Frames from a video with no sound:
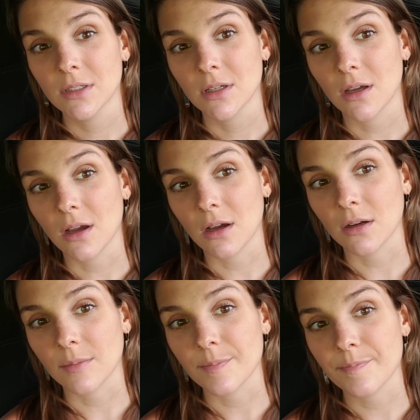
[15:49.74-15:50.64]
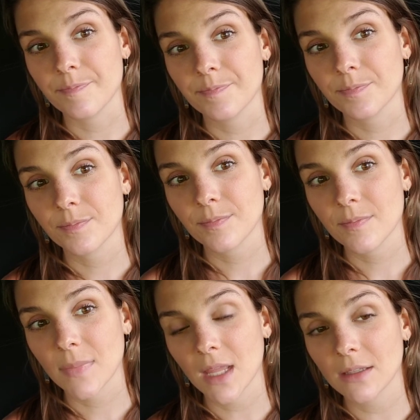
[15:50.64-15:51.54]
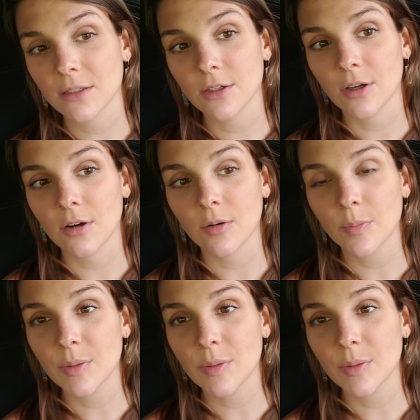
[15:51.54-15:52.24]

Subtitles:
And you know,